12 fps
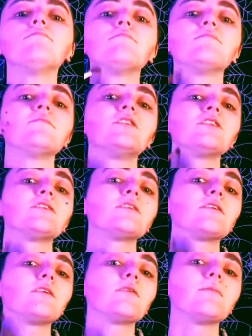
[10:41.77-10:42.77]
Just a
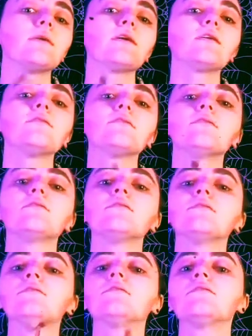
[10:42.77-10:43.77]
little bit.
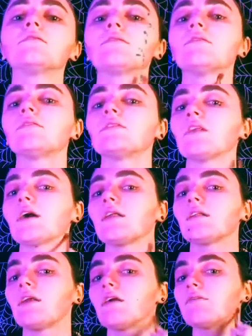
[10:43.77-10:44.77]
Going
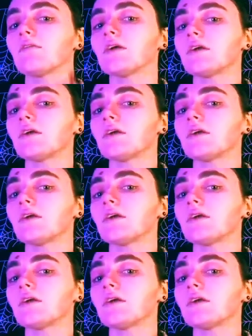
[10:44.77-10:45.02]
lightly over it.